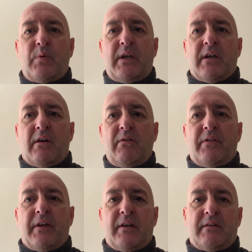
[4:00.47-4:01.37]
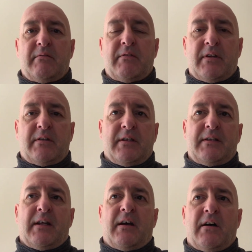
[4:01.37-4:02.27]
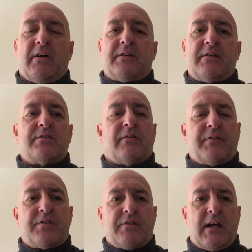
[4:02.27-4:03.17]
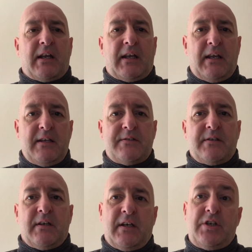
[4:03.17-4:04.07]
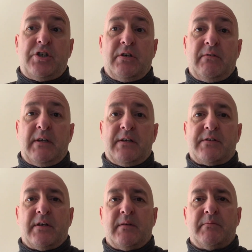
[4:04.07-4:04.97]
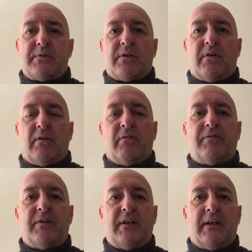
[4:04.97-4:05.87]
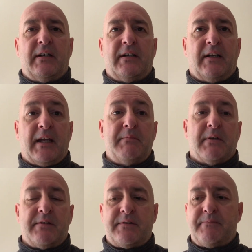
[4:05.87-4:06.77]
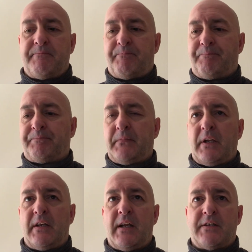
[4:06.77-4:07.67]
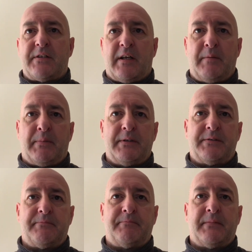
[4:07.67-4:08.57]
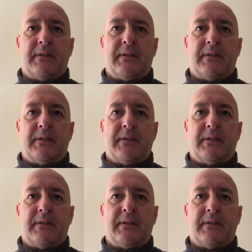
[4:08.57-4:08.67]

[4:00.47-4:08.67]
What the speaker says: we know that the hardness of the track is an issue in terms of lameness. Next slide, please.